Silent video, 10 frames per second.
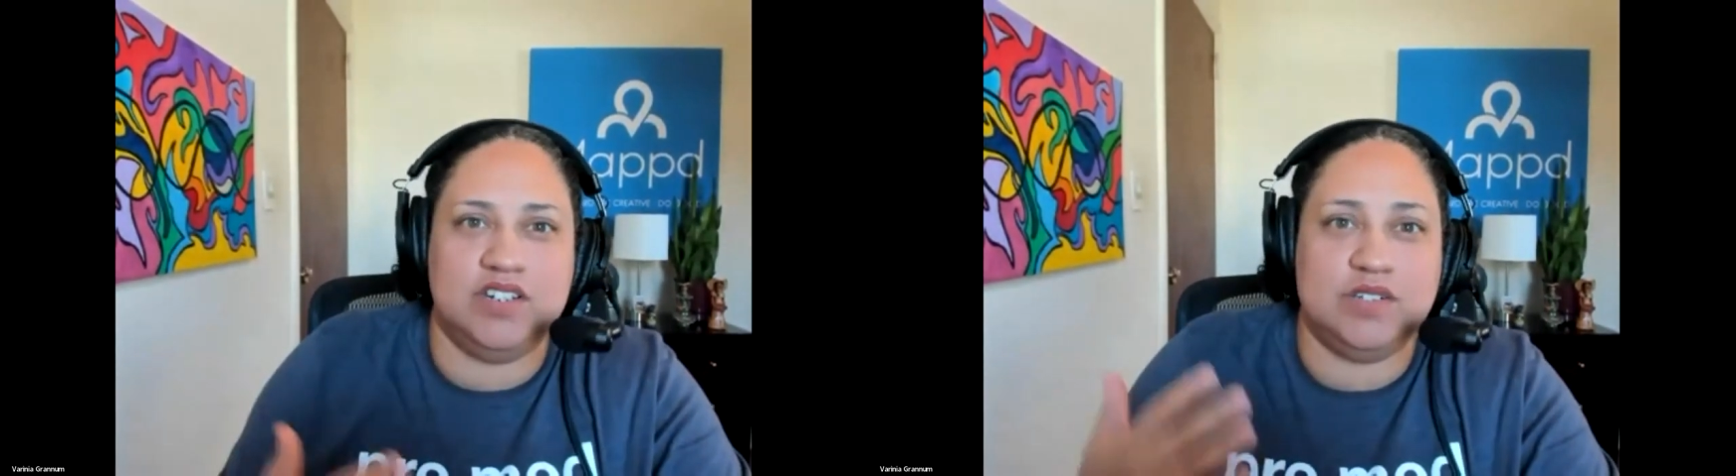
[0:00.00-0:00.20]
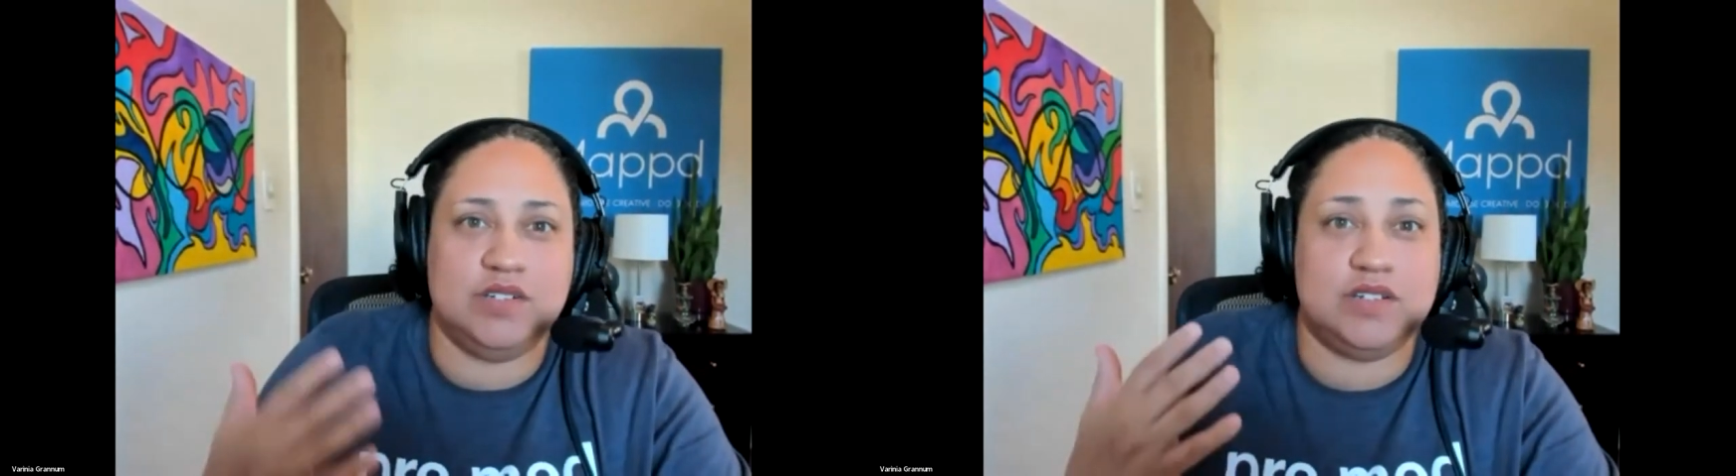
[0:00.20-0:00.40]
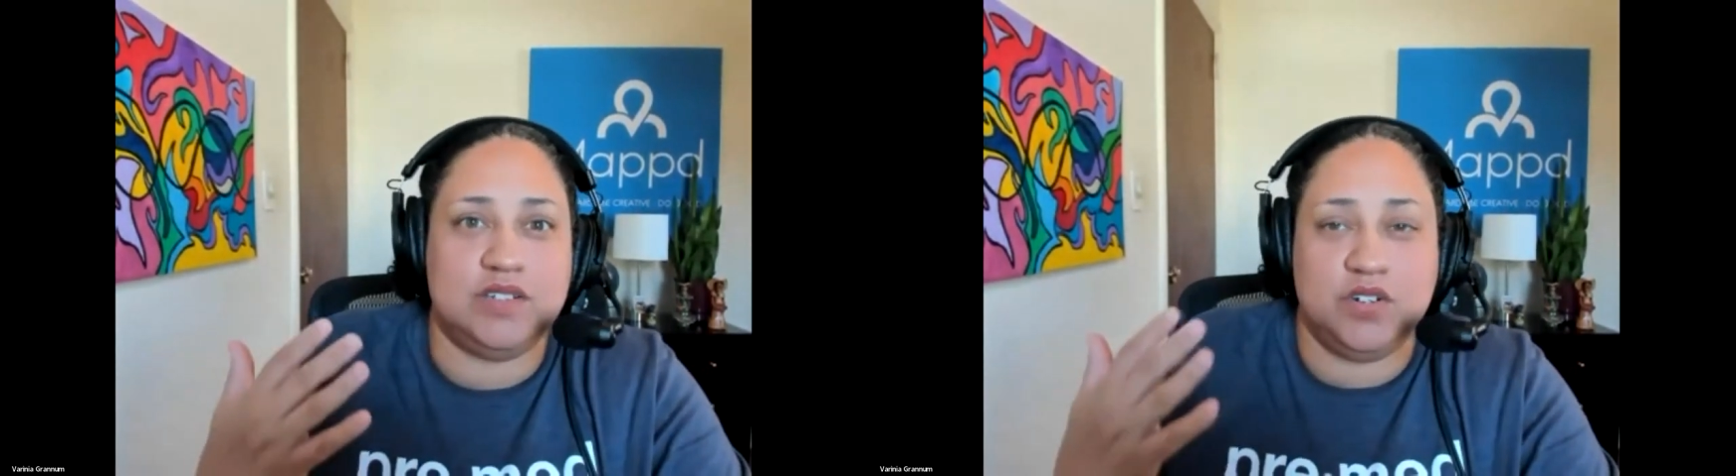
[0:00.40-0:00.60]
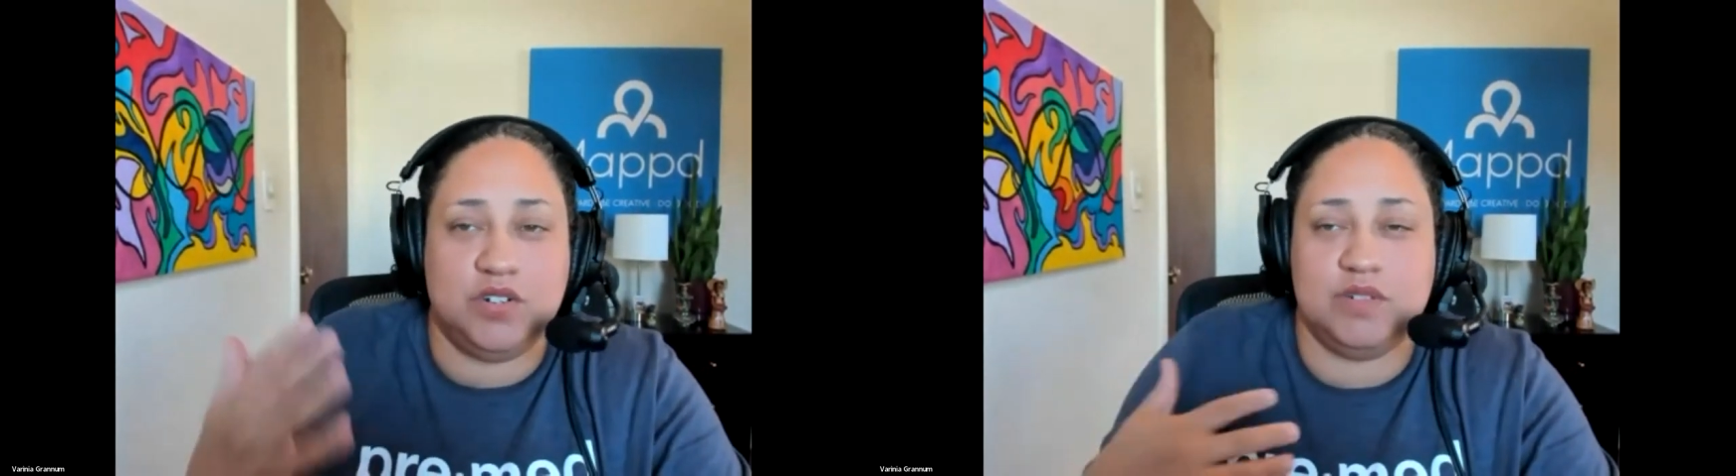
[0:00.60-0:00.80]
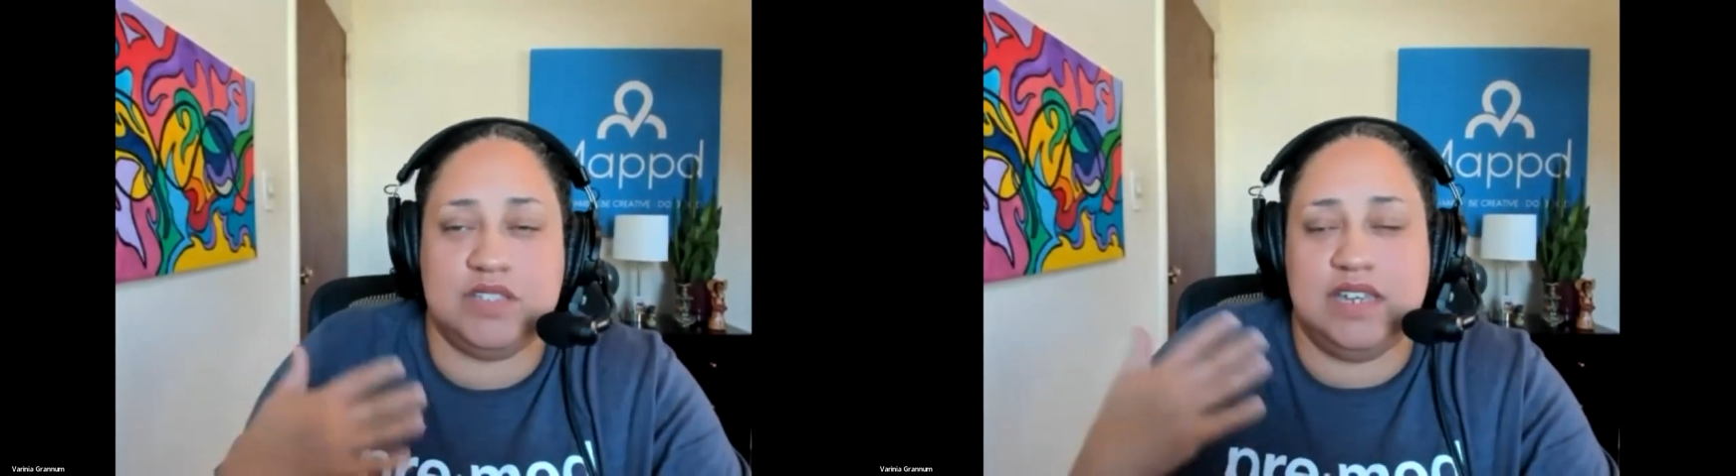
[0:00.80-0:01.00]
you're going to you're
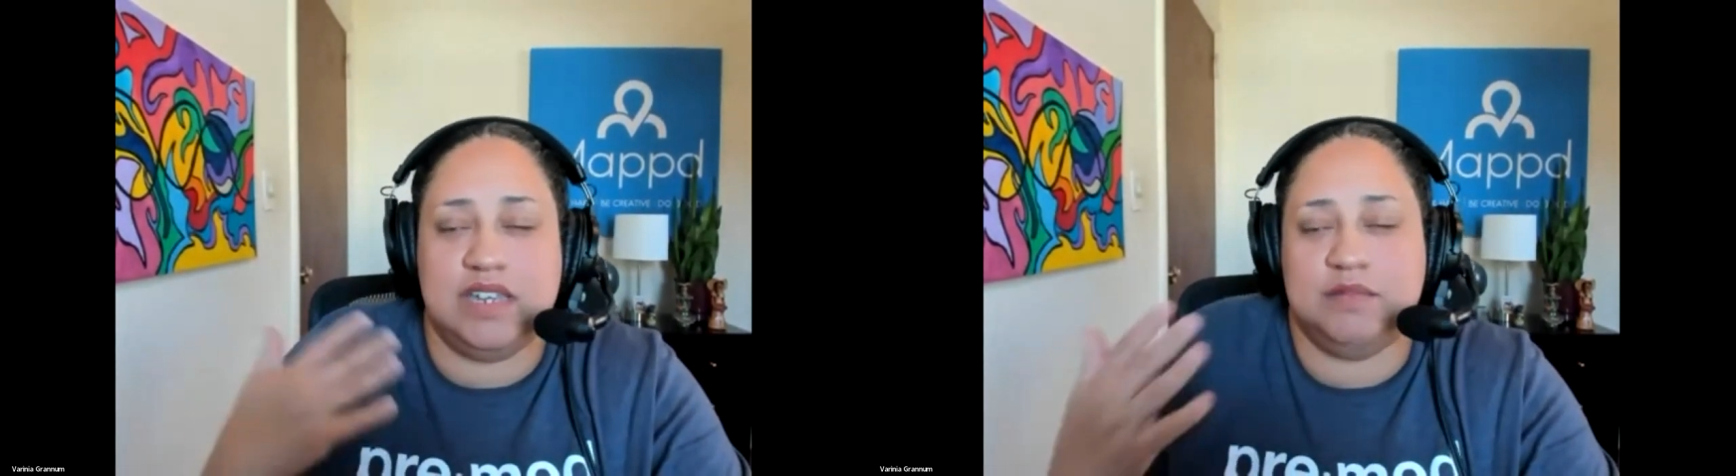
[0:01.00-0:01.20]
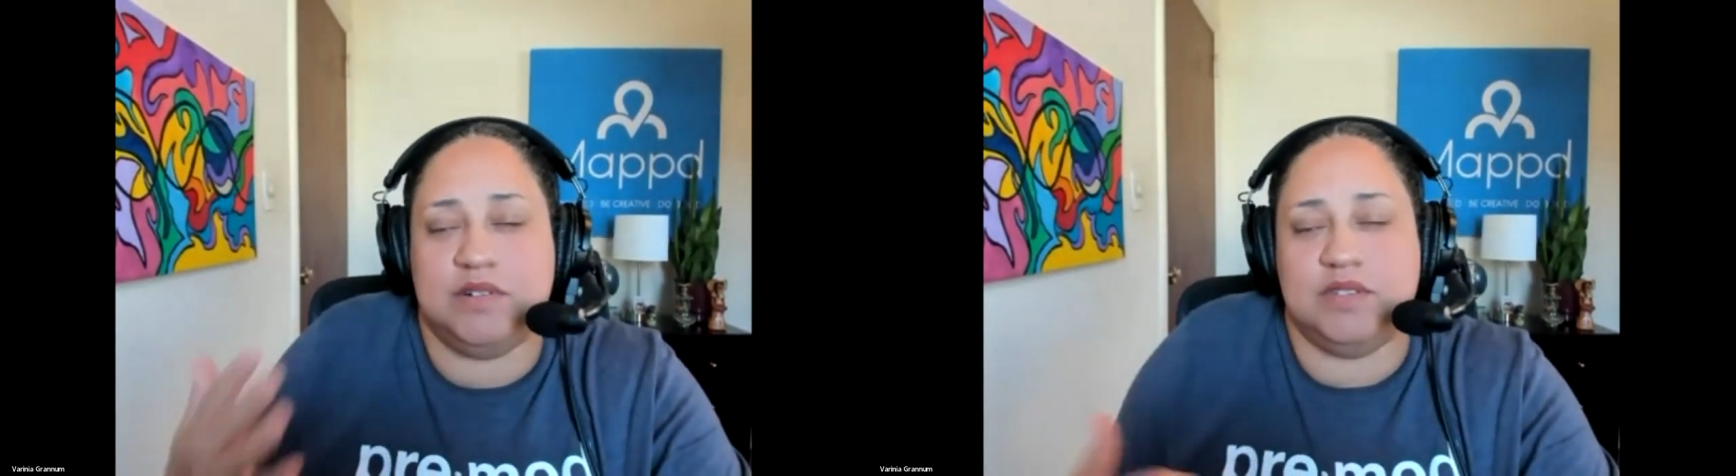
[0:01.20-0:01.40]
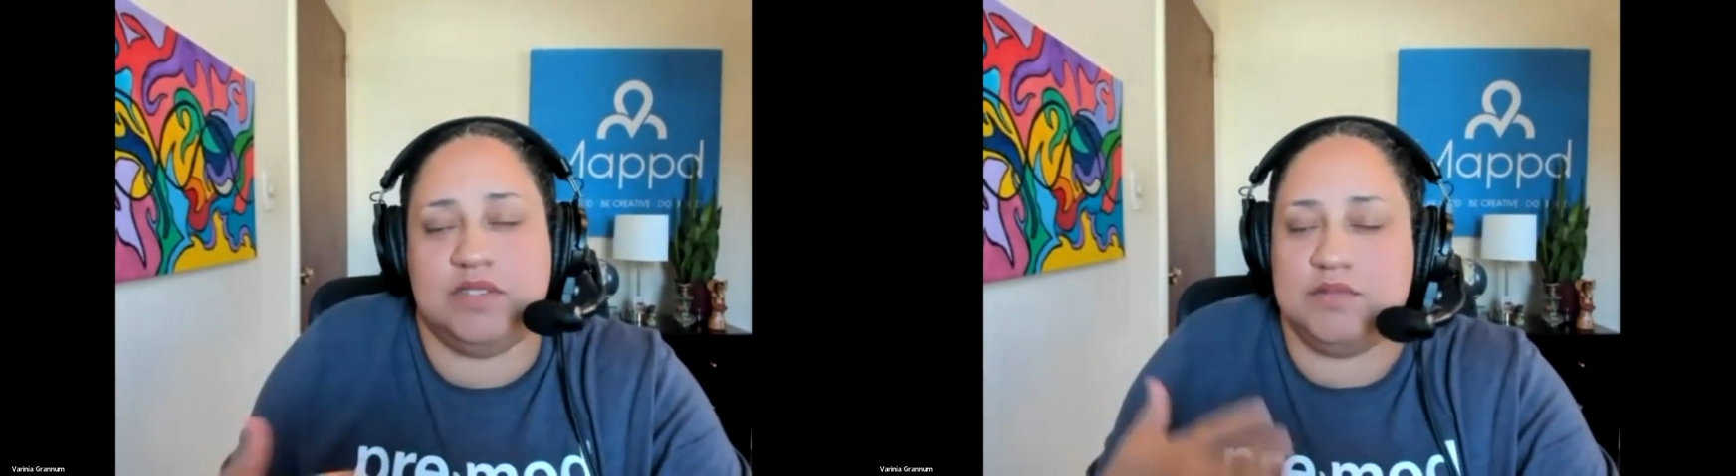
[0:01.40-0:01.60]
going to end up going